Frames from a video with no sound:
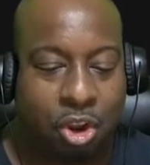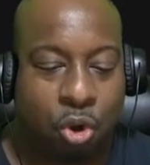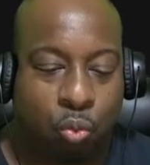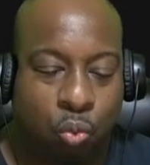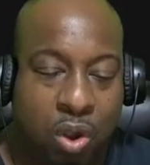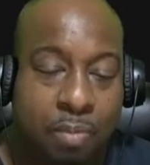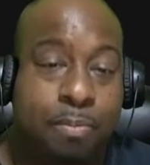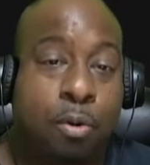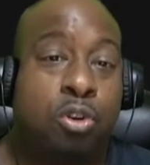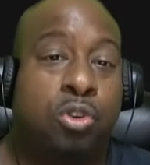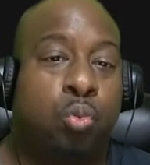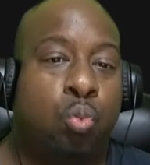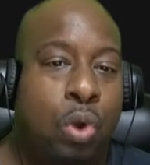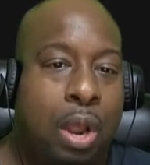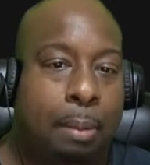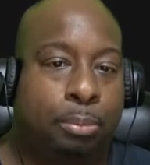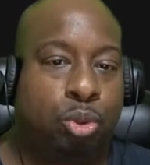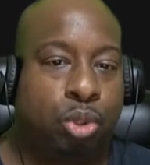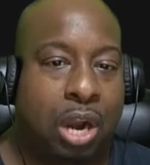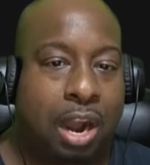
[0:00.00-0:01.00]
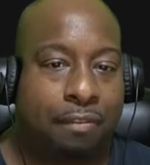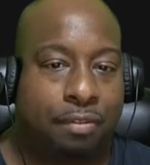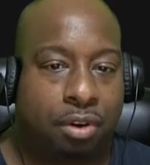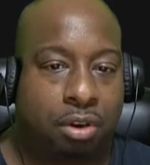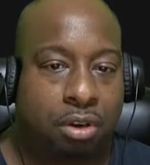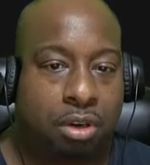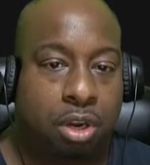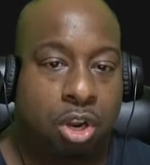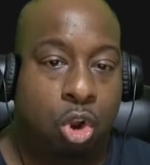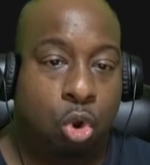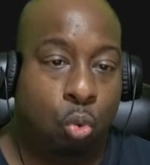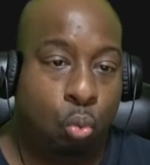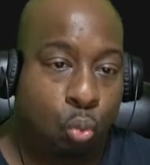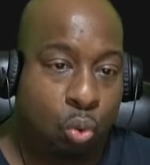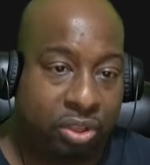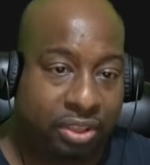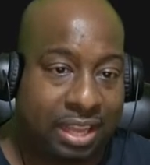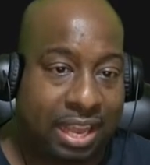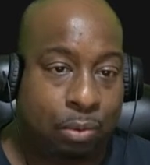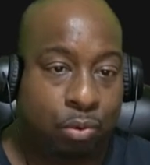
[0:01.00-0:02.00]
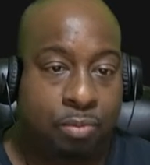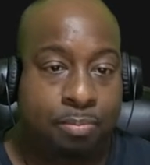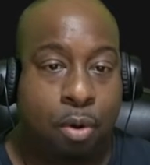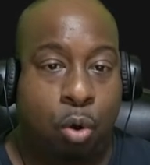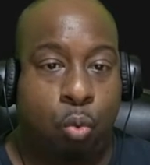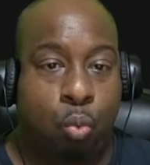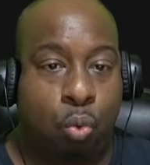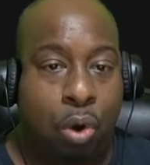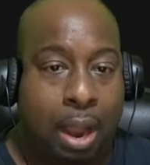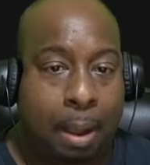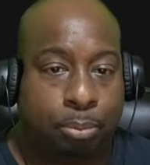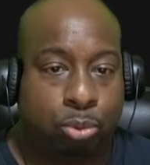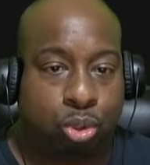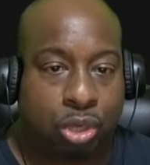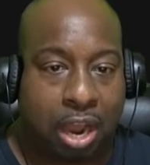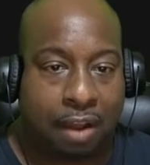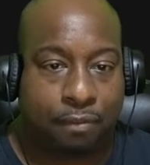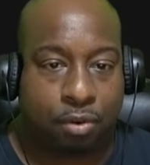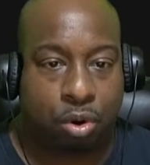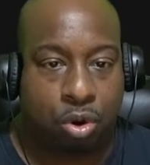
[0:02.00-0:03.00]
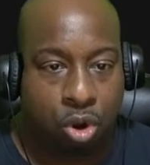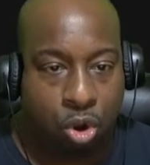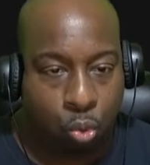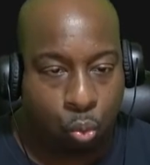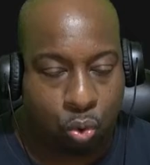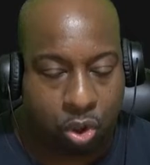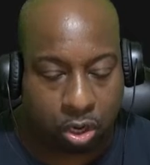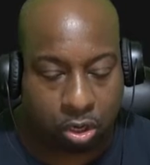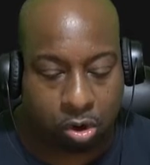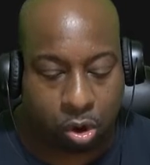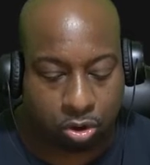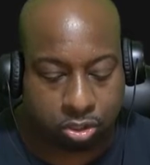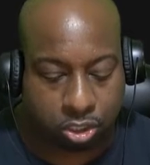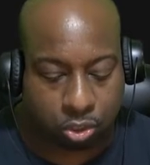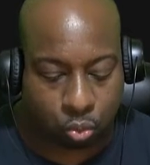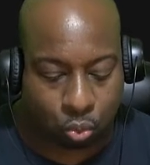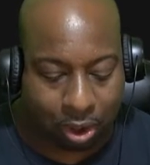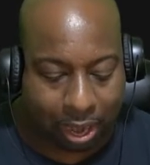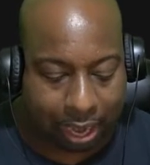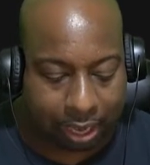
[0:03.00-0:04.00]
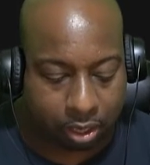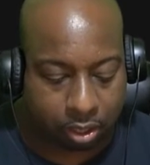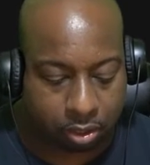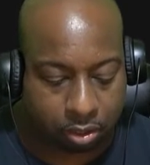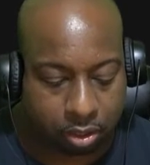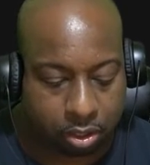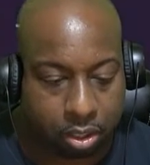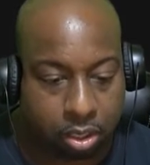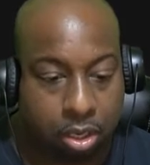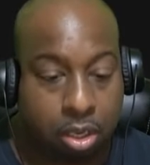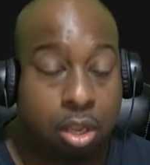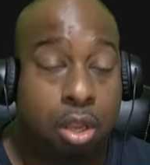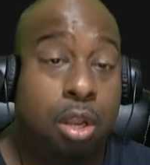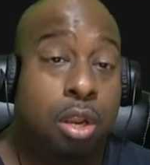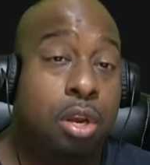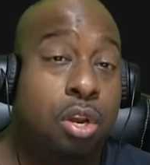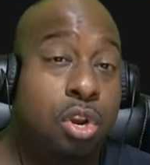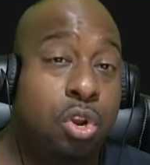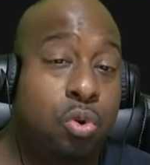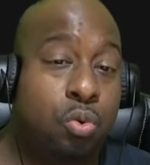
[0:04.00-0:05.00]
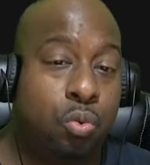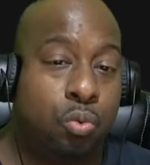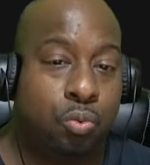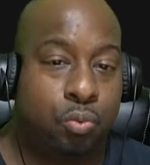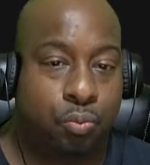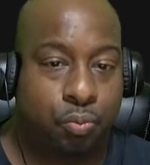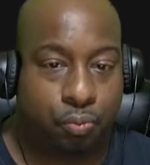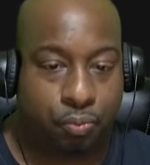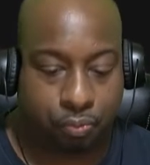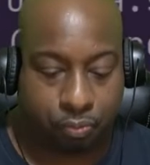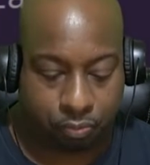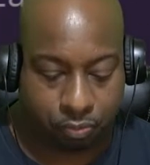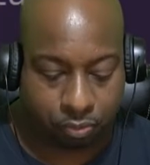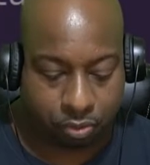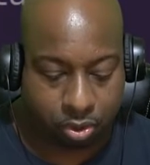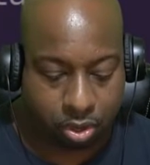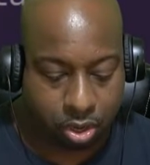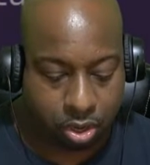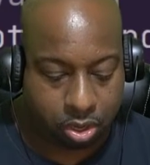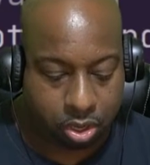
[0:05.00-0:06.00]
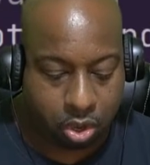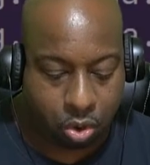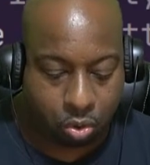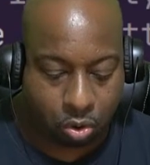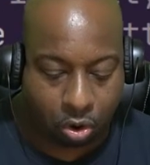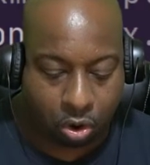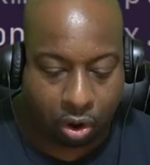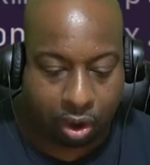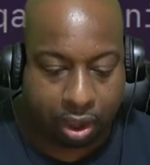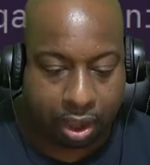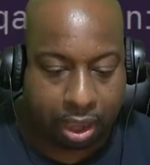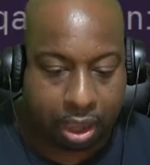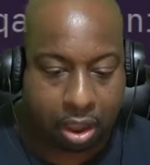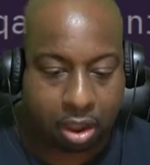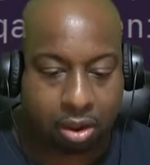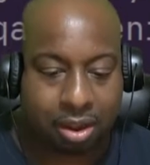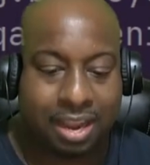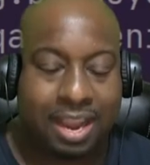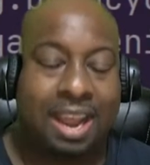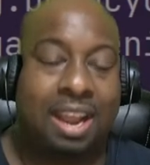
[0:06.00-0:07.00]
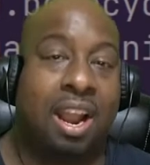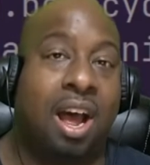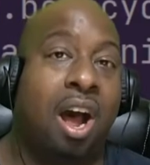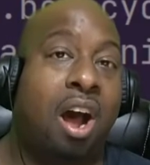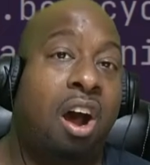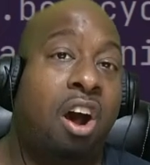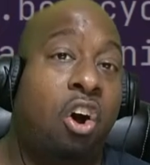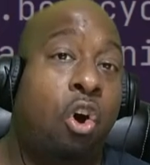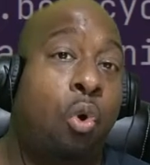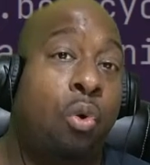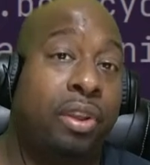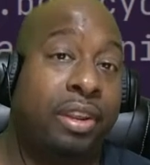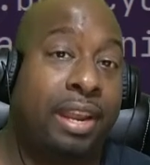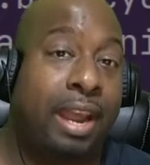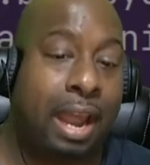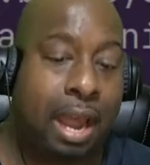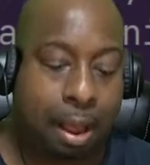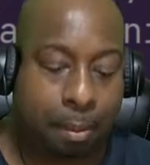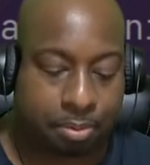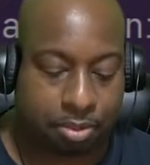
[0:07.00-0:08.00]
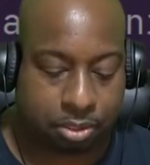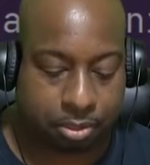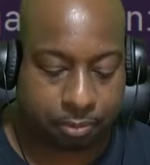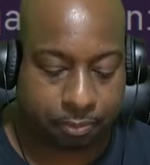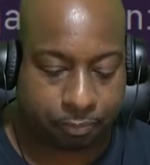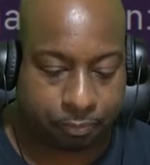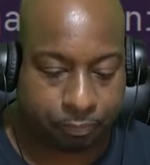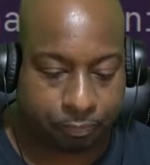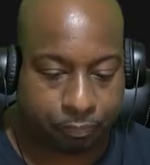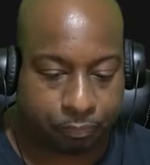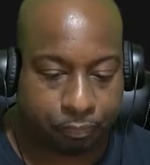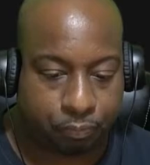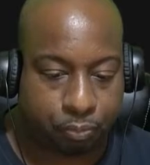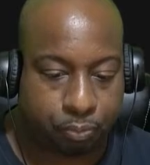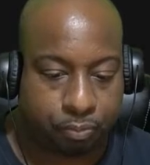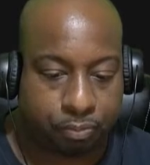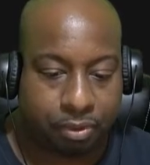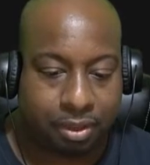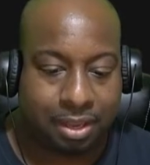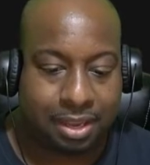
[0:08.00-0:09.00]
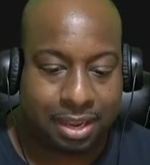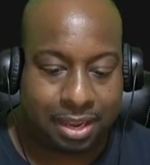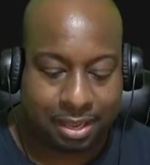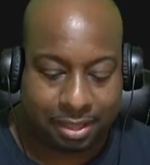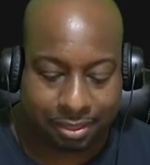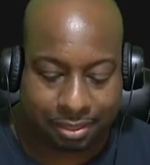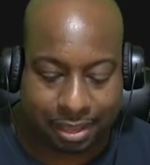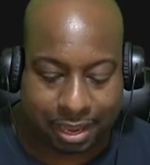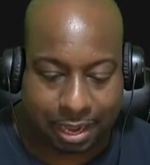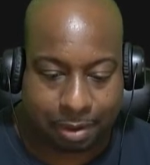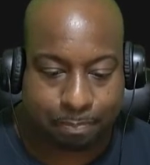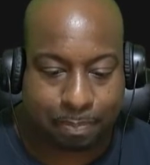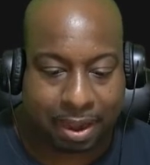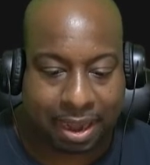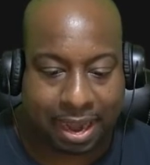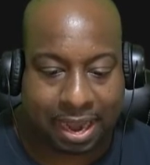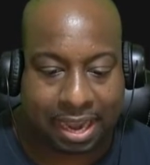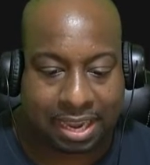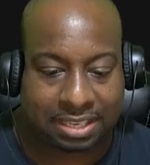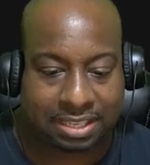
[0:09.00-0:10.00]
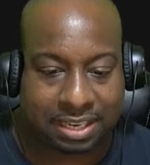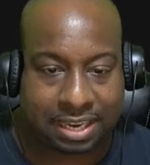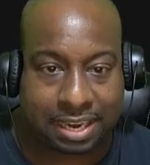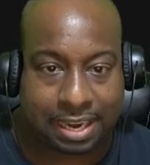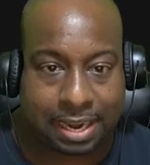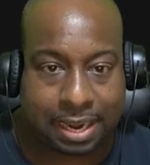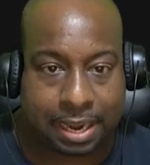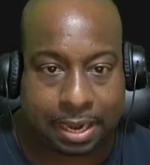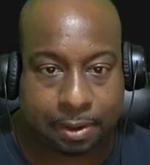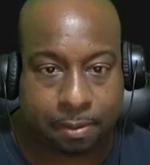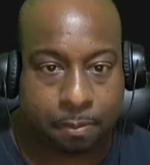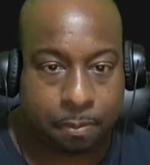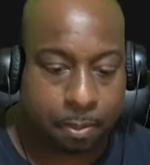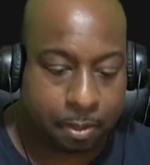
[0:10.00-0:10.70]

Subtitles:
remote WebDriver. Within remote WebDriver, we're going to write new URL in all caps. Then pass in